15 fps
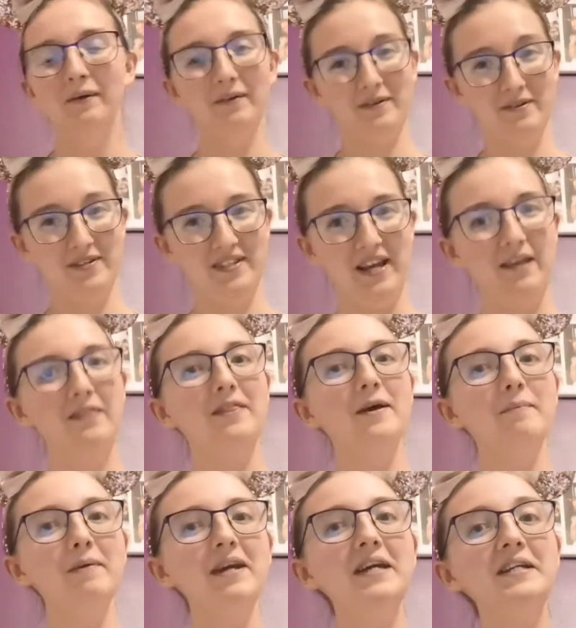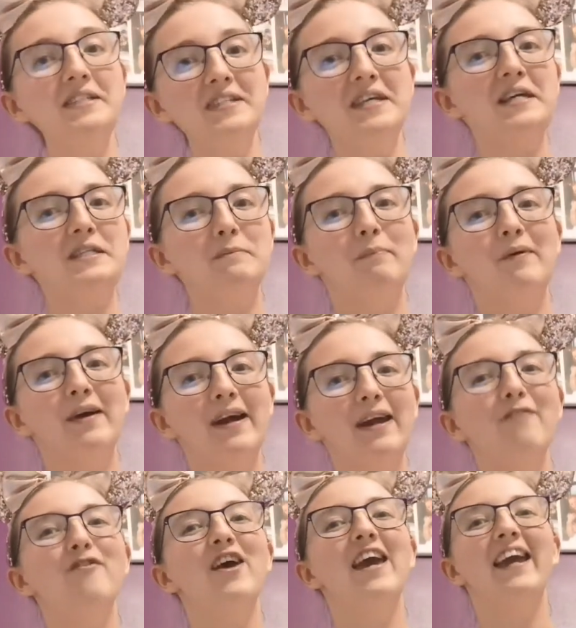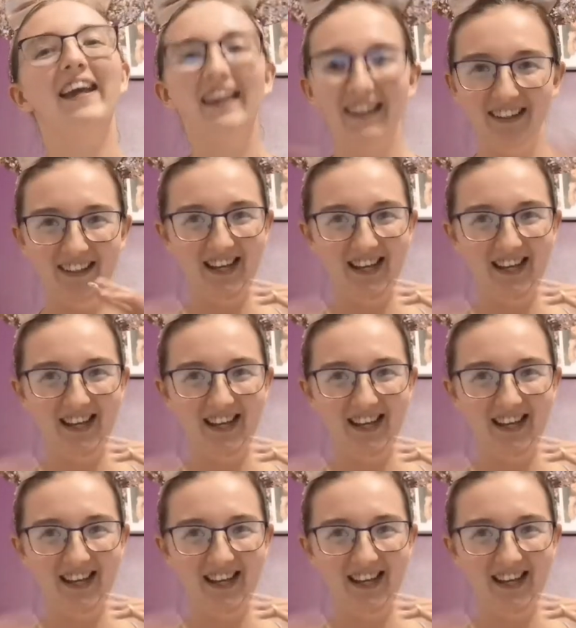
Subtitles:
We always say, the pizza's breathing.